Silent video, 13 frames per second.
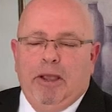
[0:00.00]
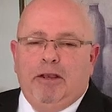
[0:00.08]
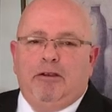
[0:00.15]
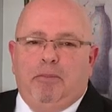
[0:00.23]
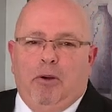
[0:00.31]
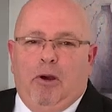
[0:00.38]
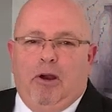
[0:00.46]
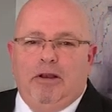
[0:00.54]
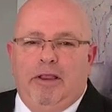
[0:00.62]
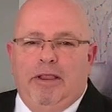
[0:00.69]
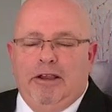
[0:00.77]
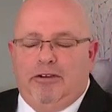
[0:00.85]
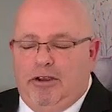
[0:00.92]
better part,
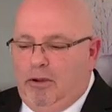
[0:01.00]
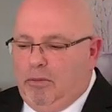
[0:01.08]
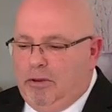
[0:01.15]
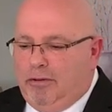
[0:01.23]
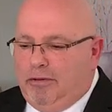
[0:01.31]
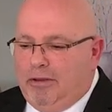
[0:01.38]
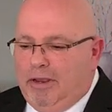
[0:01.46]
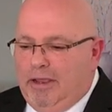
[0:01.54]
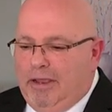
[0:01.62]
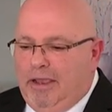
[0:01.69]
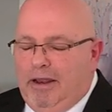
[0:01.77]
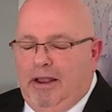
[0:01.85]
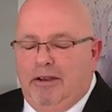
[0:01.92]
and that she was,
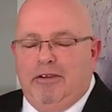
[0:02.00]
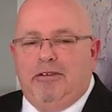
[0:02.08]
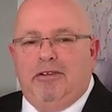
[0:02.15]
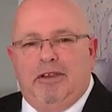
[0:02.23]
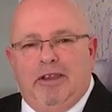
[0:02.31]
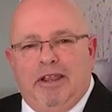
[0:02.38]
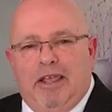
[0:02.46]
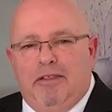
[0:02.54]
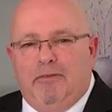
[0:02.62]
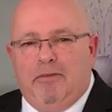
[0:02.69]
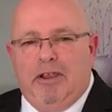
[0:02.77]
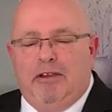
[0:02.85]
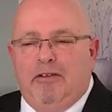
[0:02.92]
you know, just sitting at the
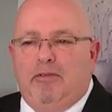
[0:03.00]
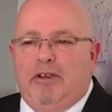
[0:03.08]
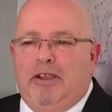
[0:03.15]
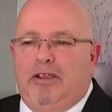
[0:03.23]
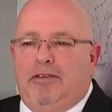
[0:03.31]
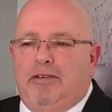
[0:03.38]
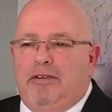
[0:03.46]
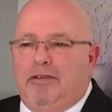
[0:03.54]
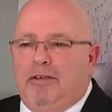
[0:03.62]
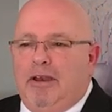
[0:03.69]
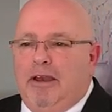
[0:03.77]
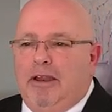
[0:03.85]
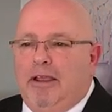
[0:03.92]
feet of Jesus
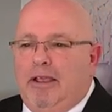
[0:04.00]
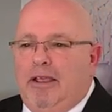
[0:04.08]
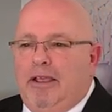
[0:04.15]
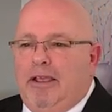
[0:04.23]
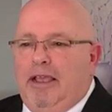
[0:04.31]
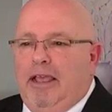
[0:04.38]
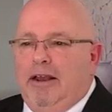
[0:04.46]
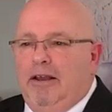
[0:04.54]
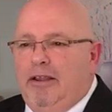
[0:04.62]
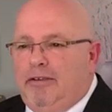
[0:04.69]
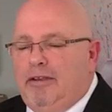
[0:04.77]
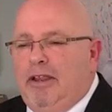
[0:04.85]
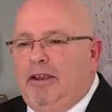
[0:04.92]
and
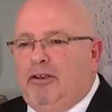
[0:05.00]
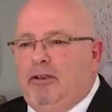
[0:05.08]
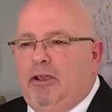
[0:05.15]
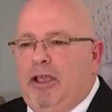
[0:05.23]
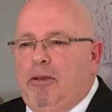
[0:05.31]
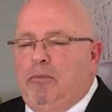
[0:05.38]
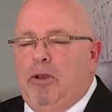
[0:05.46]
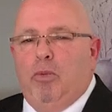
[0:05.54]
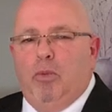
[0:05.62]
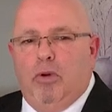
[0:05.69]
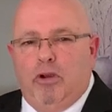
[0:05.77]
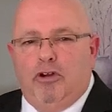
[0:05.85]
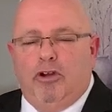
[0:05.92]
listening to him and
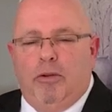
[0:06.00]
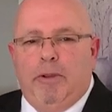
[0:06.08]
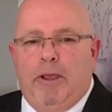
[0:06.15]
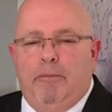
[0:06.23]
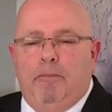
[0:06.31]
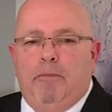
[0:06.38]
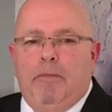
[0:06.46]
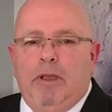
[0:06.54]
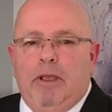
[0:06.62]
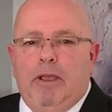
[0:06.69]
worship him.